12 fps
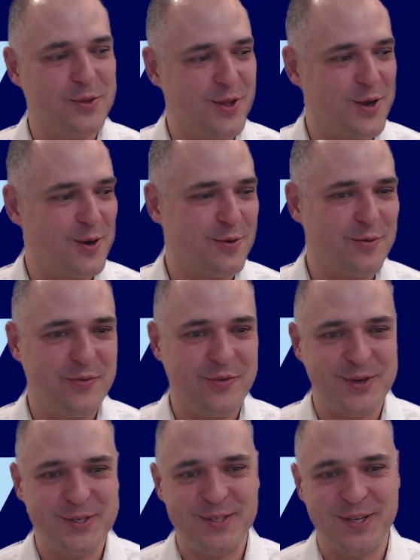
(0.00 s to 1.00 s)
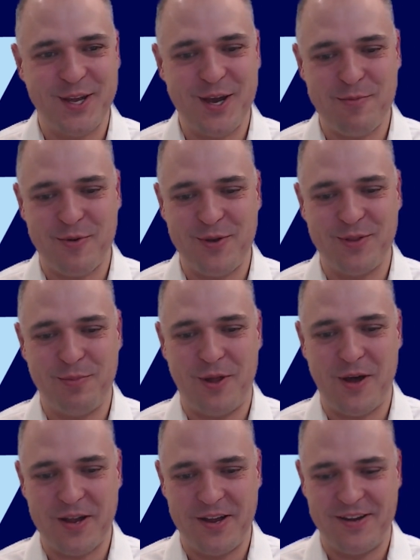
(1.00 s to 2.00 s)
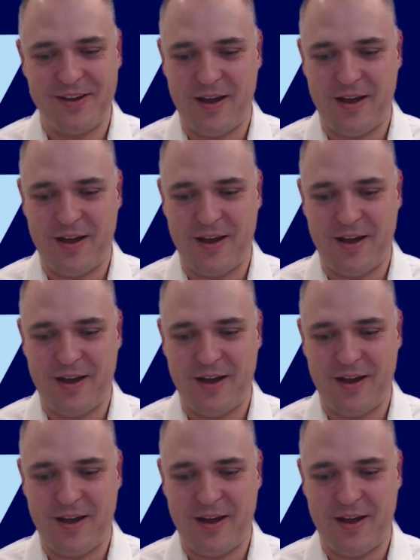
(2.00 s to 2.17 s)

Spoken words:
not our first to come around the block.